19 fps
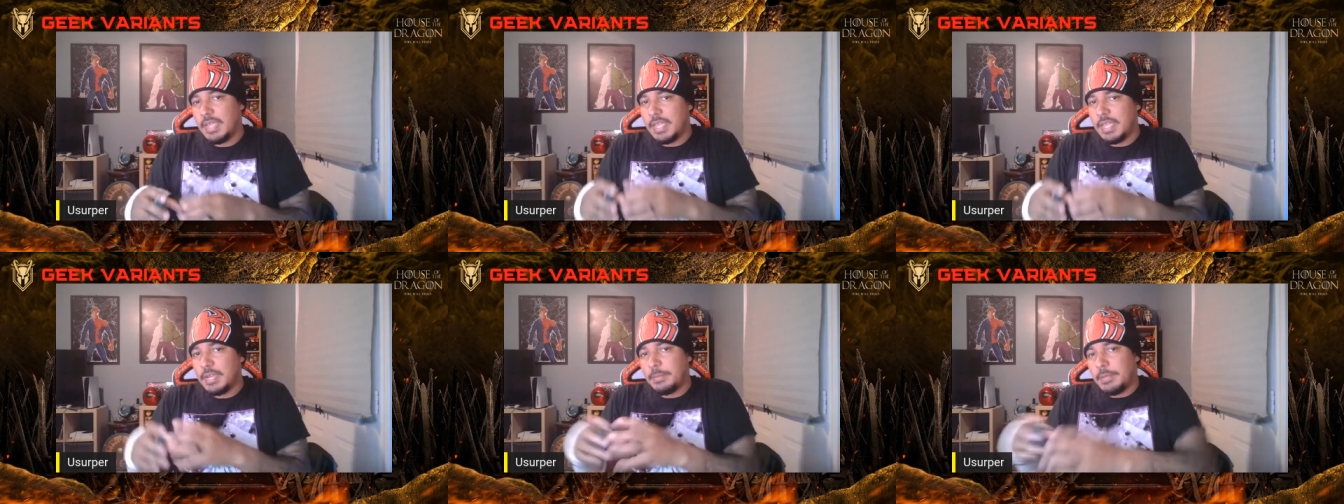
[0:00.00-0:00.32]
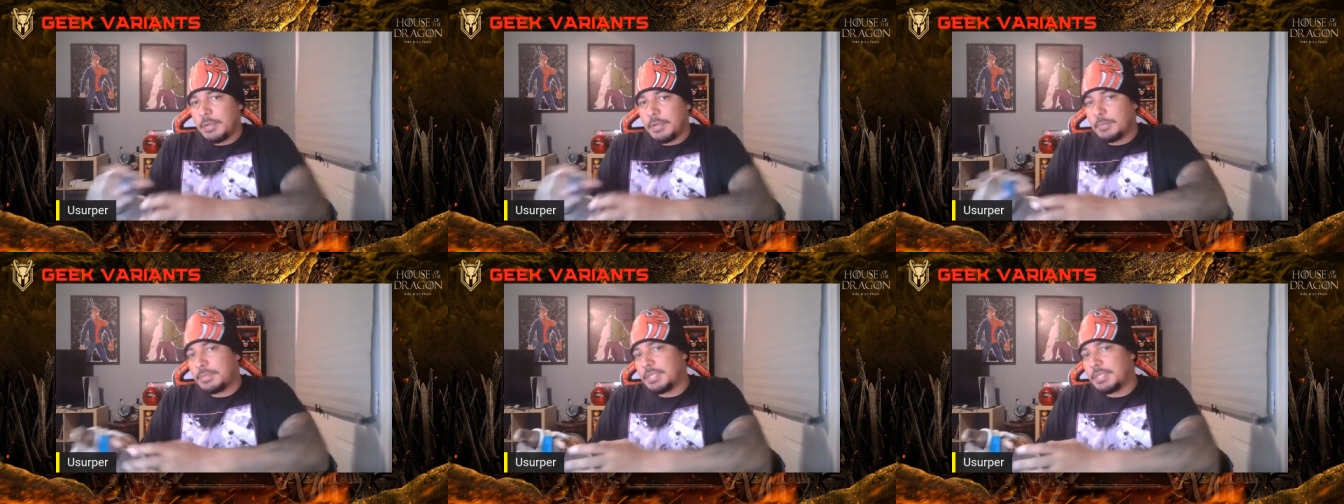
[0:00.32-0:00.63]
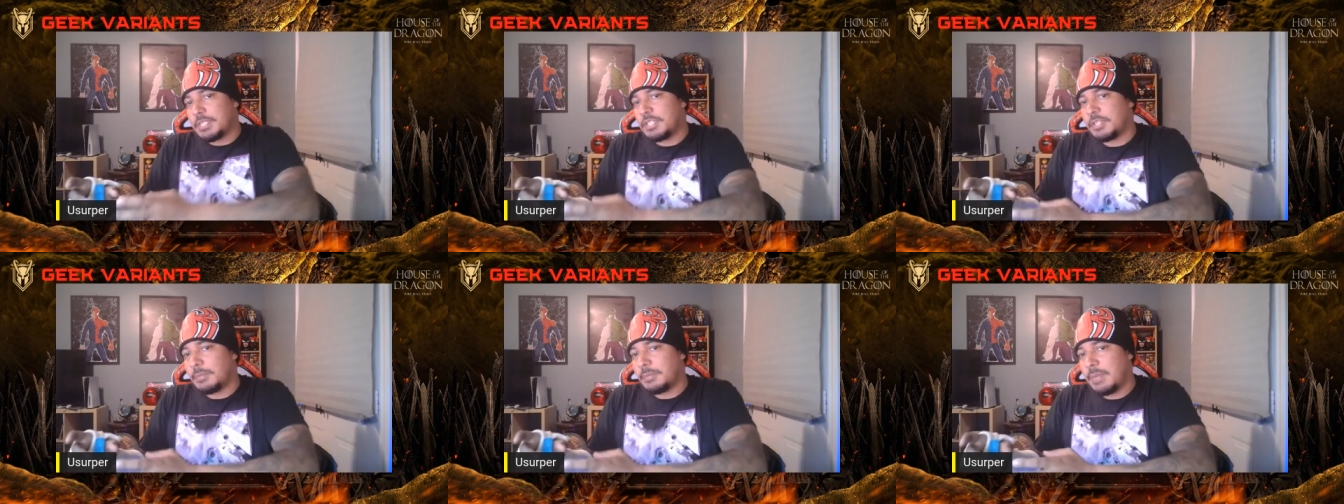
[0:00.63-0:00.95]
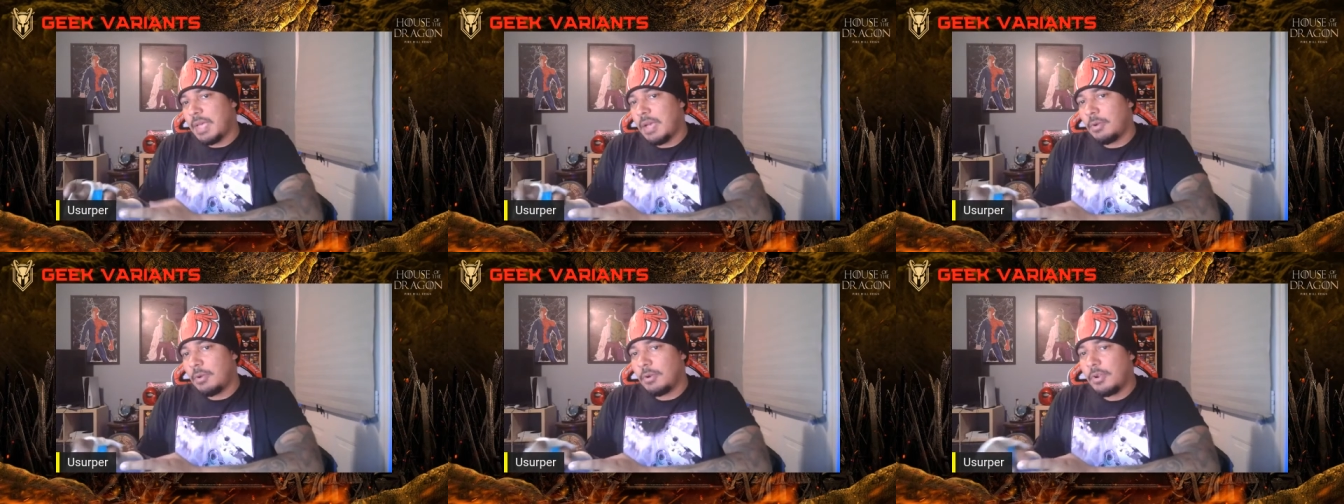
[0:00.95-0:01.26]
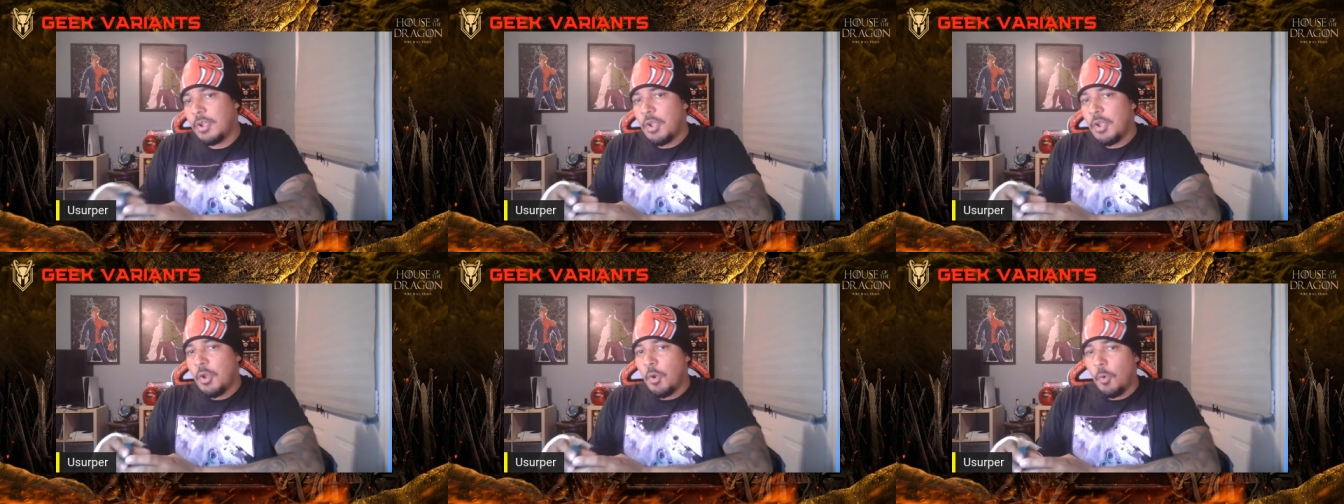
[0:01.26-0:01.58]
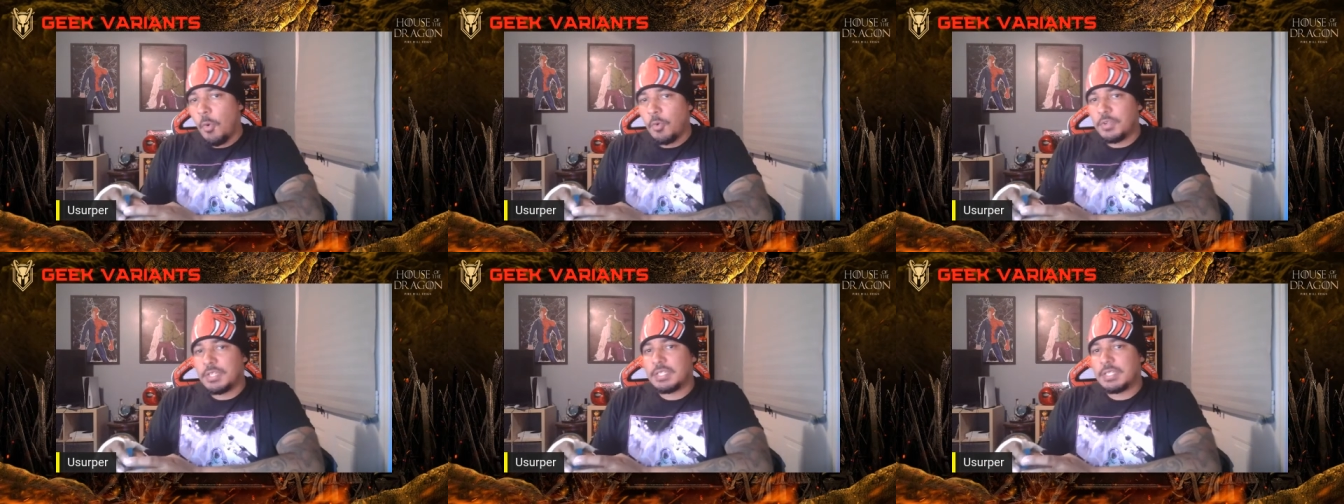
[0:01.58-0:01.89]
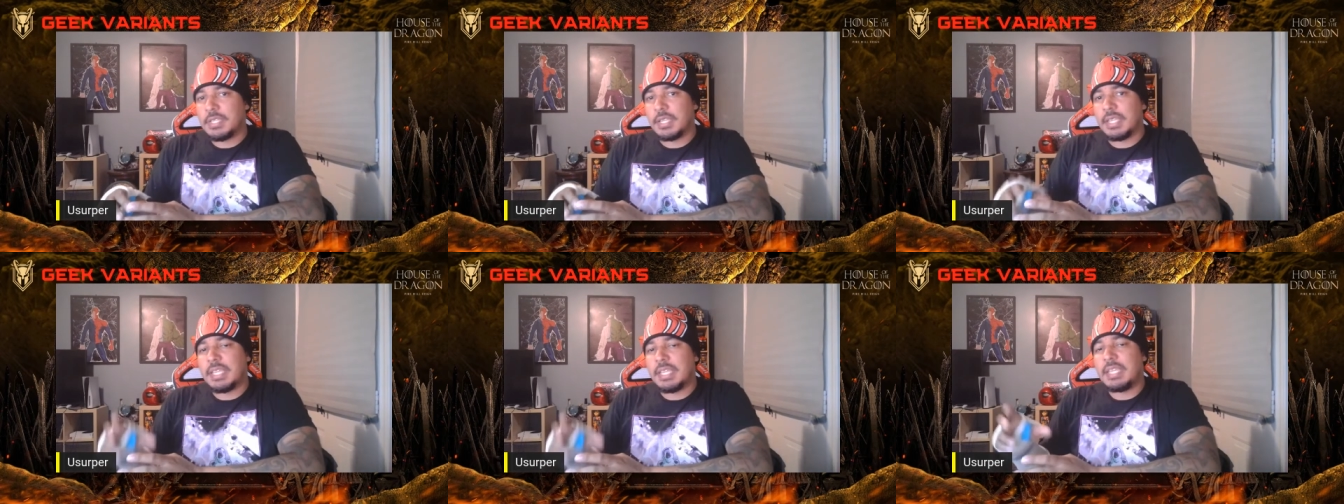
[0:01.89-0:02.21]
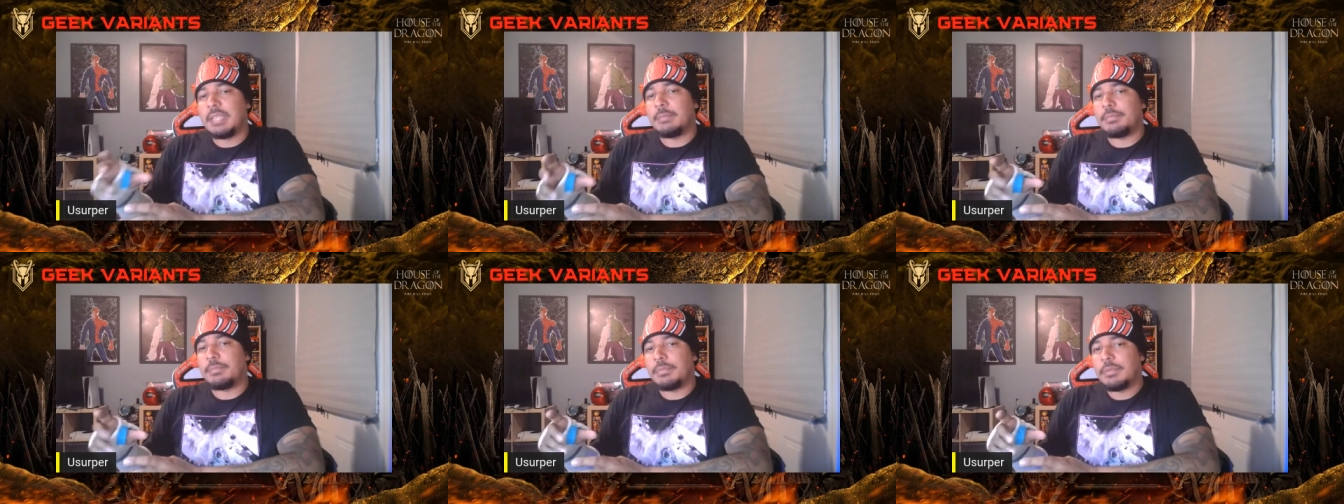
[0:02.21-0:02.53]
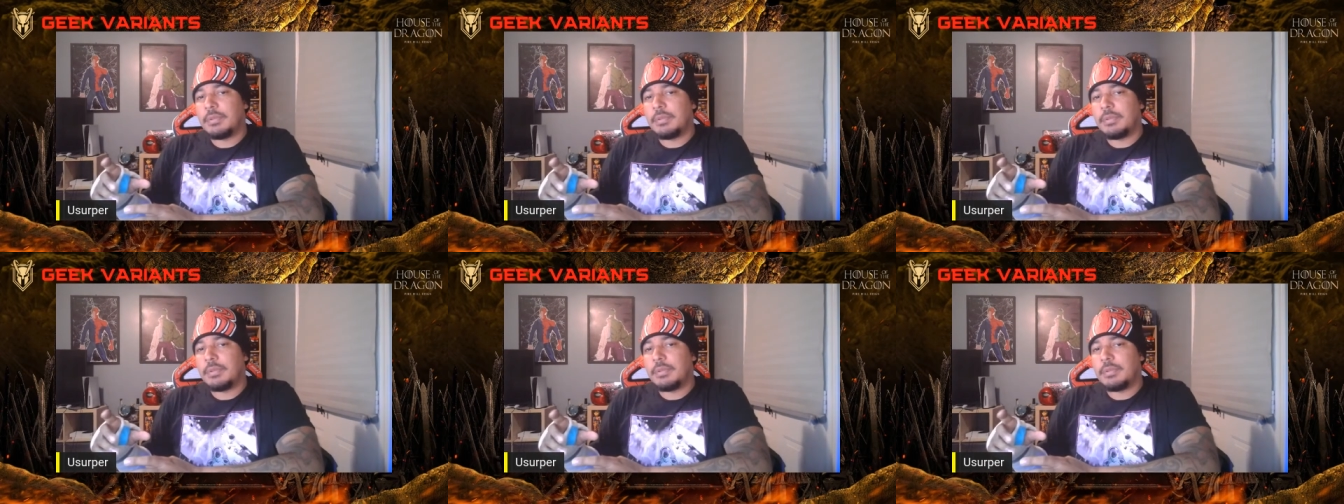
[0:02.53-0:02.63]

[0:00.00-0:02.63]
in a better position of power or just to keep